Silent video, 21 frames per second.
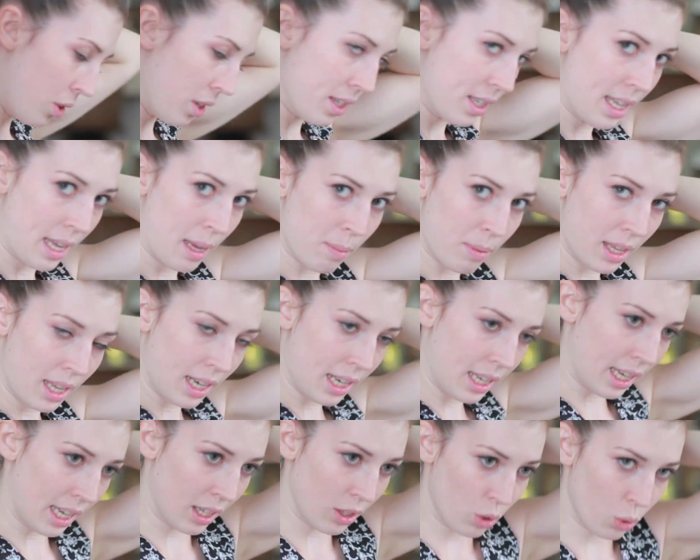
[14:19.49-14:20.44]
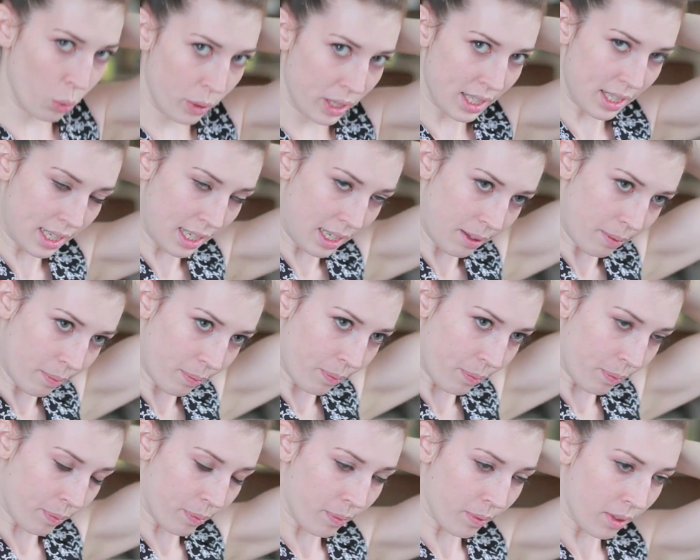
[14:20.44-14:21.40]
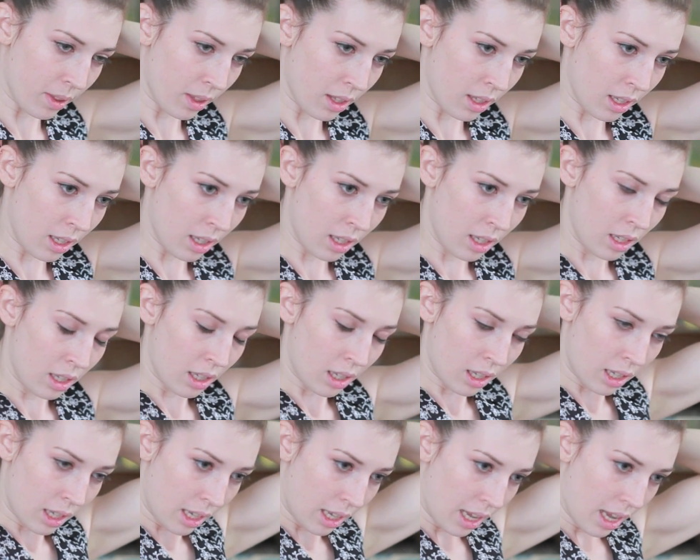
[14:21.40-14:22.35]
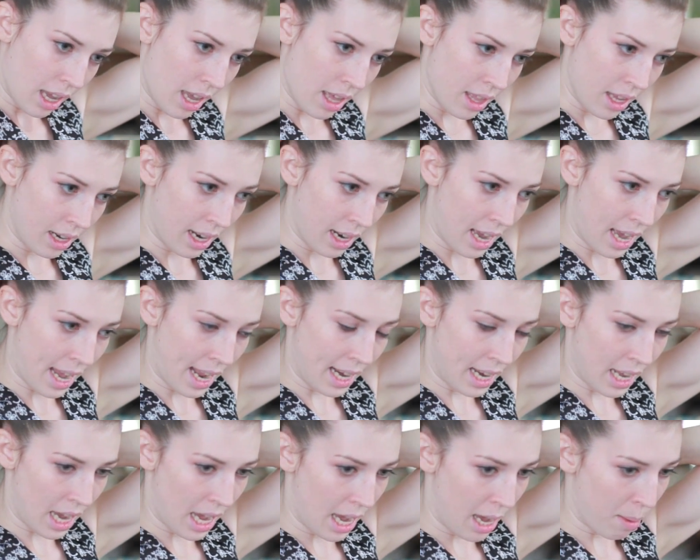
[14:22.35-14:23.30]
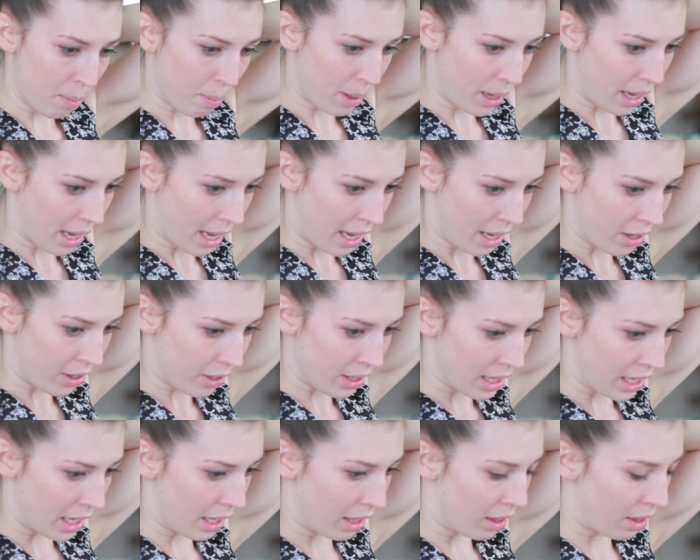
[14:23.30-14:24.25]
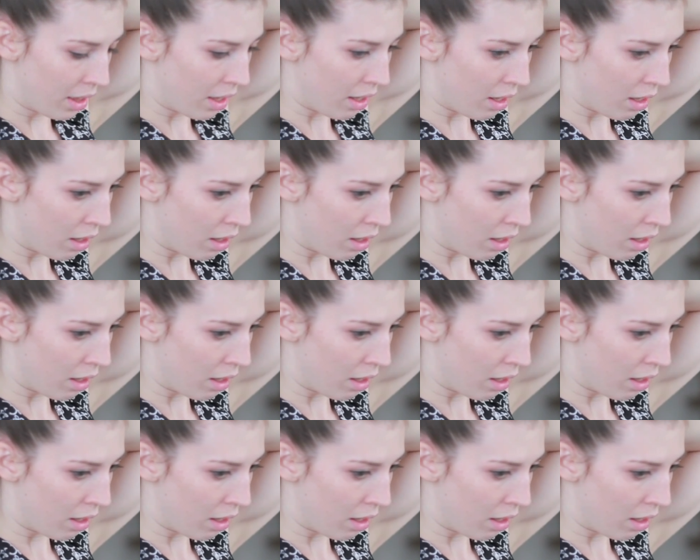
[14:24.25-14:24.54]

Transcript: the same thing again. Twist it and then hide it up underneath